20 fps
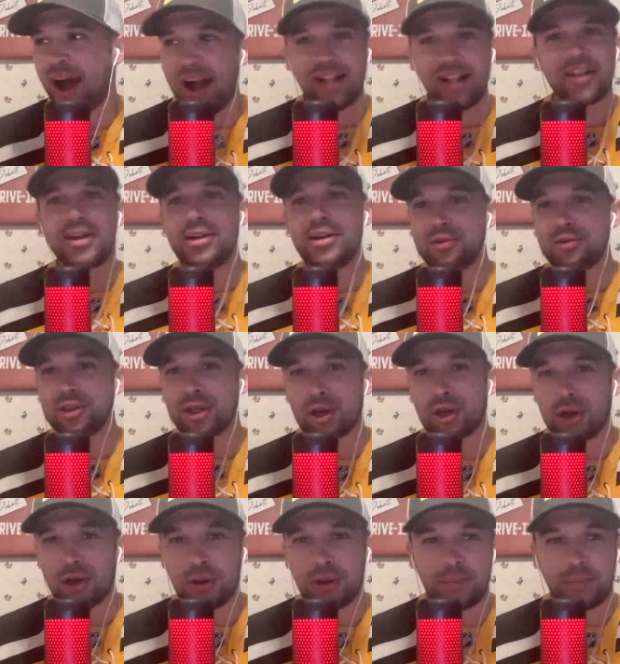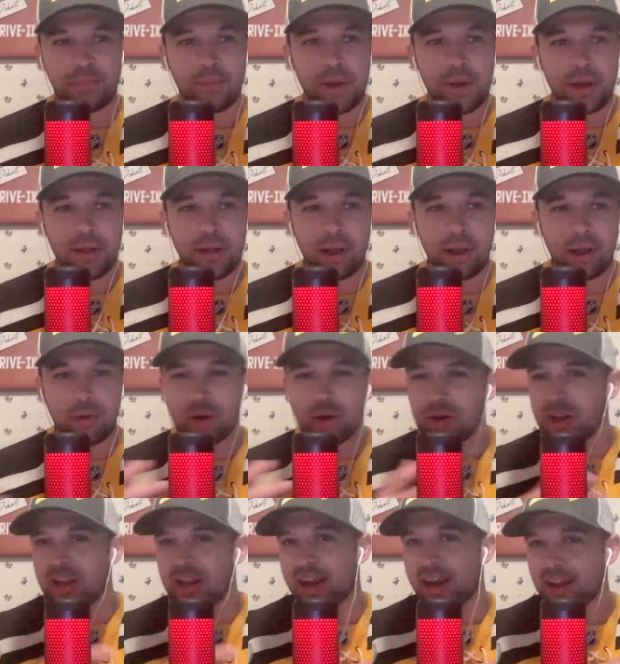I thought it was a good like when
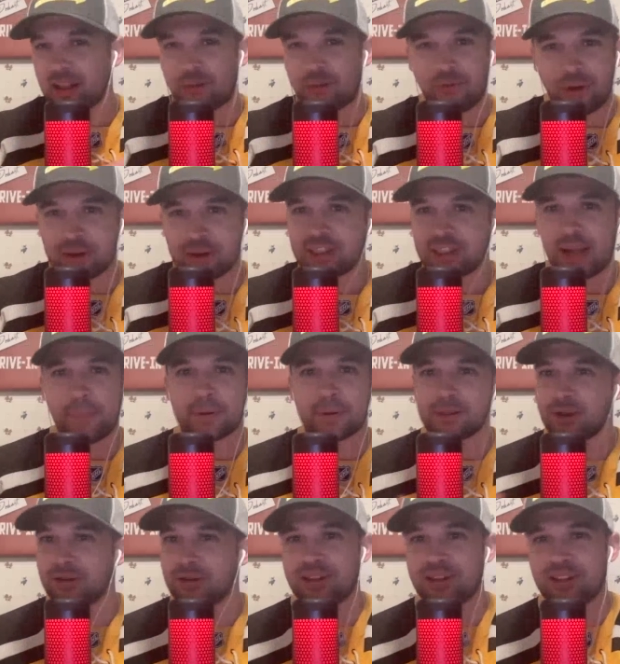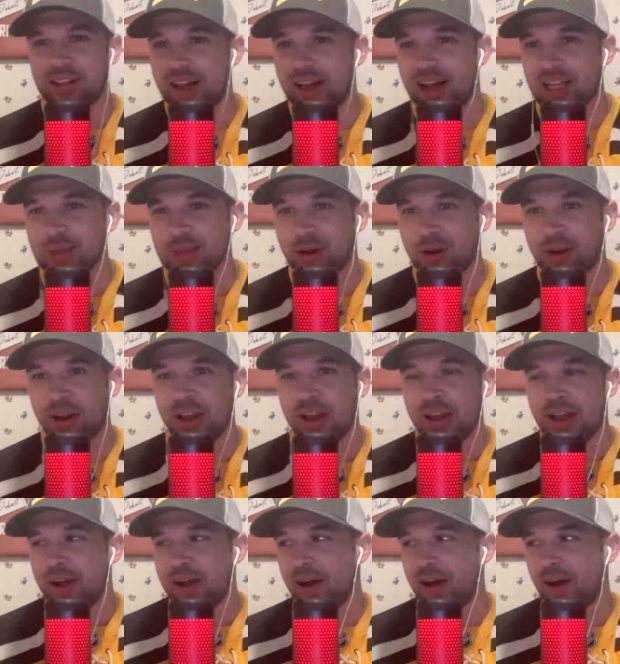you connect the first episode to the last one.
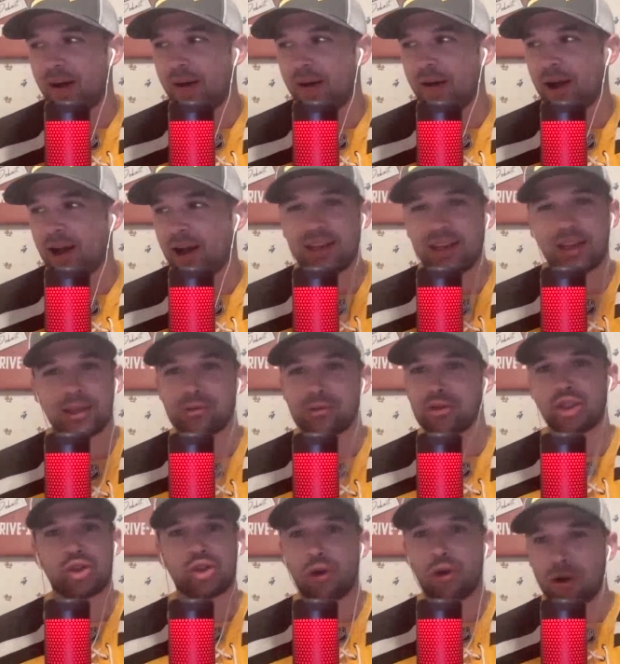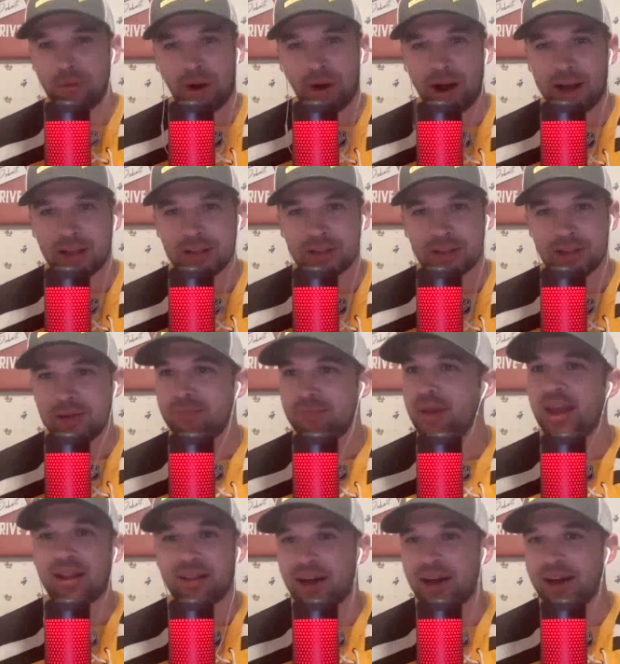Uh, I think story wise, it
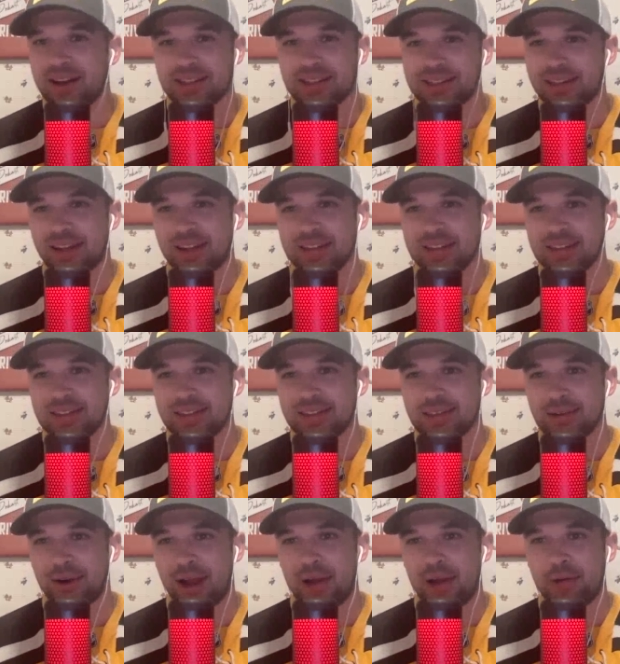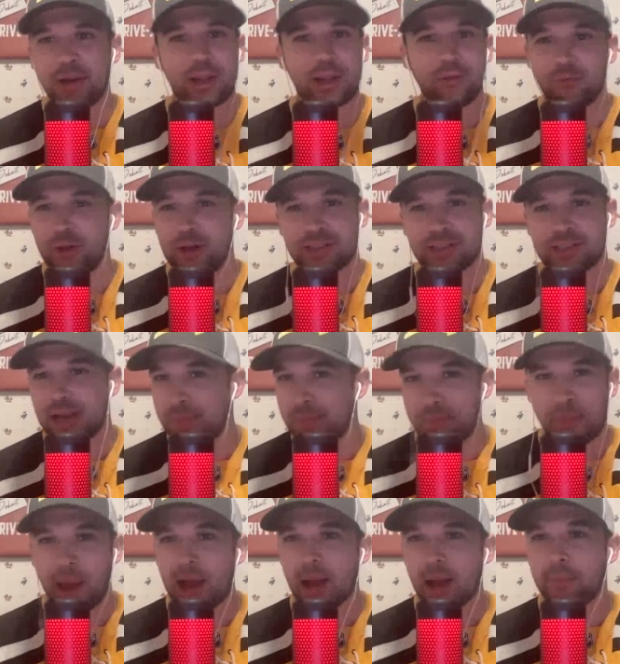made a lot of sense, right? Ricky Flick, mm-hmm. did mm. it
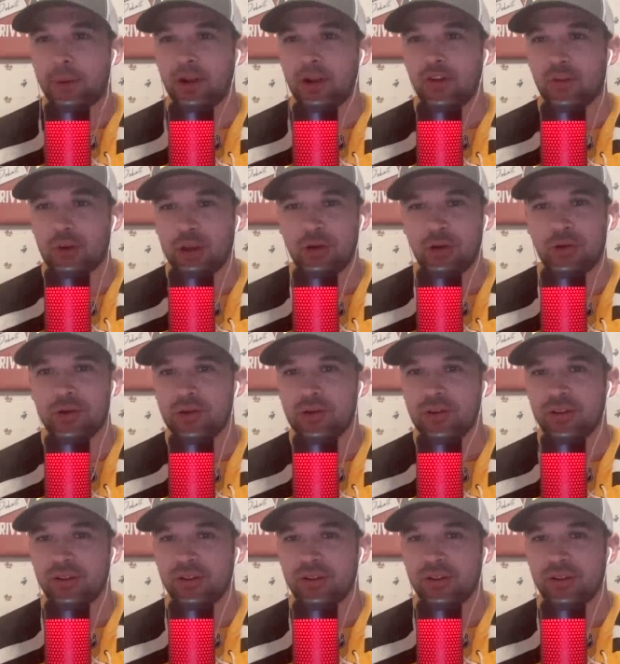pack a punch for you?